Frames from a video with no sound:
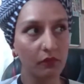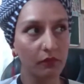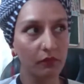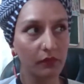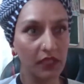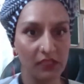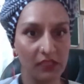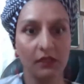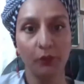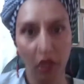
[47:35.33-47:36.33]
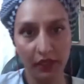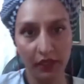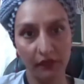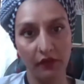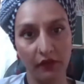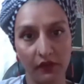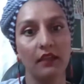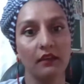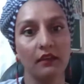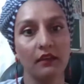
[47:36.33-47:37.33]
he's applauded for everything
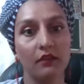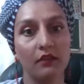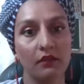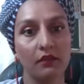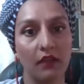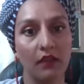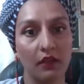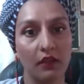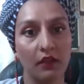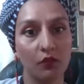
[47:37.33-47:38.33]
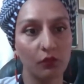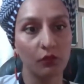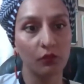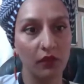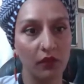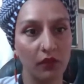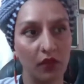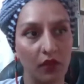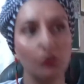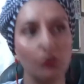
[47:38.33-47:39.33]
he does and
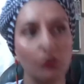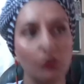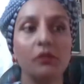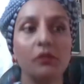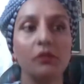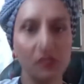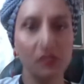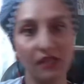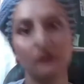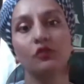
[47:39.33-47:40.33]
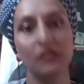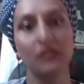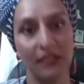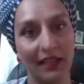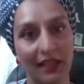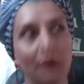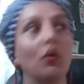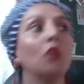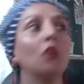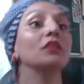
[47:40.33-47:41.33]
and and women just have to do the
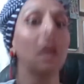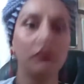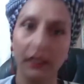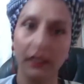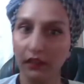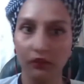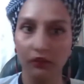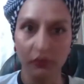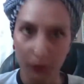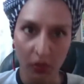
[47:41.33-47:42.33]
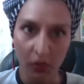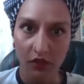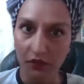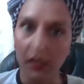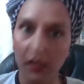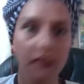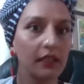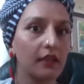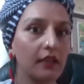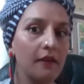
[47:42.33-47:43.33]
same without that level of applause right
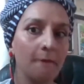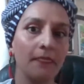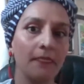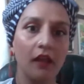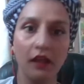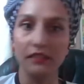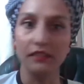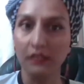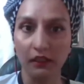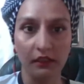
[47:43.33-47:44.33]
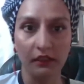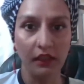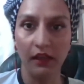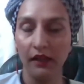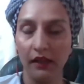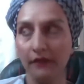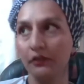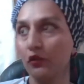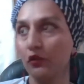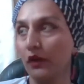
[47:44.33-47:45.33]
like i, I still uh, you
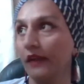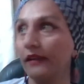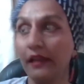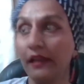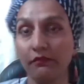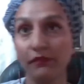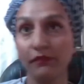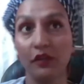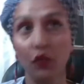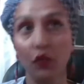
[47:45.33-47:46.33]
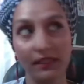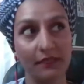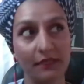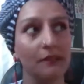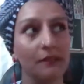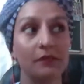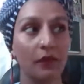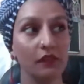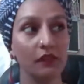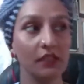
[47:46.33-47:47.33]
know i get annoyed sometimes
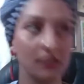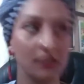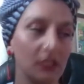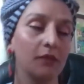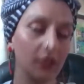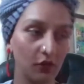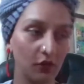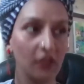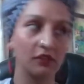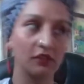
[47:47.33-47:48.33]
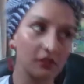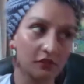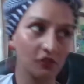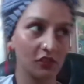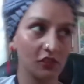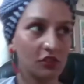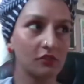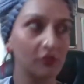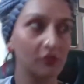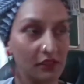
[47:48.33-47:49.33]
about this and then i'm like okay this you, this
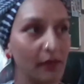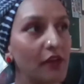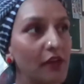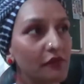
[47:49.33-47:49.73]
doesn't matter